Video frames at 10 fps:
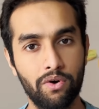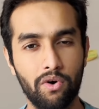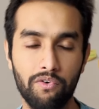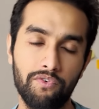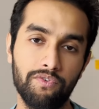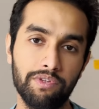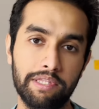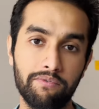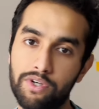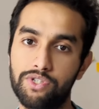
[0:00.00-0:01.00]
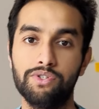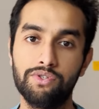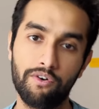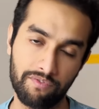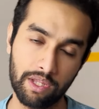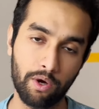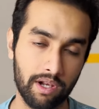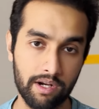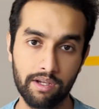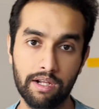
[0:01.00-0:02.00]
of the versions of the
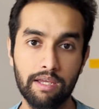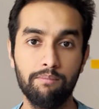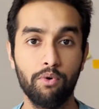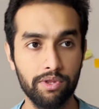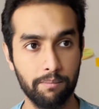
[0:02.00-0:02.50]
online degree, both